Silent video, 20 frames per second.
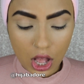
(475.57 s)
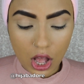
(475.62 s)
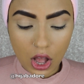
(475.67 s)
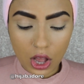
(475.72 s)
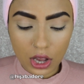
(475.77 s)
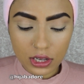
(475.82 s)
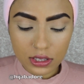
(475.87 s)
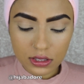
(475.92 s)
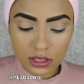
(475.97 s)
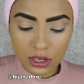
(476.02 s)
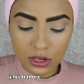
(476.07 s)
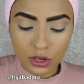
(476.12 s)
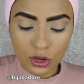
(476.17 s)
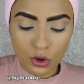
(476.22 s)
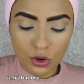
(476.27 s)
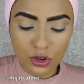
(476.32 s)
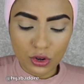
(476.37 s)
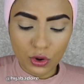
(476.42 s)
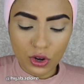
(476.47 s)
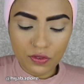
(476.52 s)
Honestly,
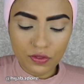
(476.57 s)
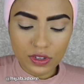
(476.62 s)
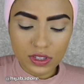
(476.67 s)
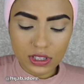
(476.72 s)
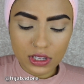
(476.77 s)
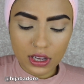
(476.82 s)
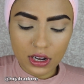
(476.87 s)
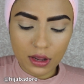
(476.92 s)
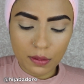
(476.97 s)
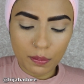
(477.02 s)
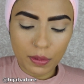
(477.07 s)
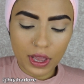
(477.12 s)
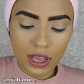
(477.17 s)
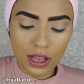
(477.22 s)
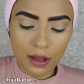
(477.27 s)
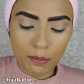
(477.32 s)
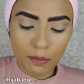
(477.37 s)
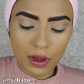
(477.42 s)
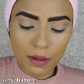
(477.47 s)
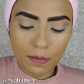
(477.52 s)
don't know if it's gonna
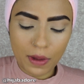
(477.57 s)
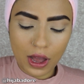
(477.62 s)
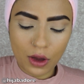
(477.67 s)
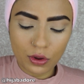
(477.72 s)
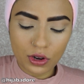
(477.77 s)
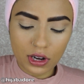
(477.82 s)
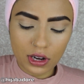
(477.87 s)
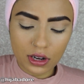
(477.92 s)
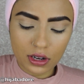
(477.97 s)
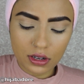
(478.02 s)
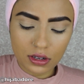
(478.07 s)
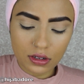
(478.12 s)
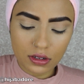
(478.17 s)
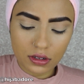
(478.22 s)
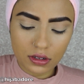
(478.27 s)
pick up my powder.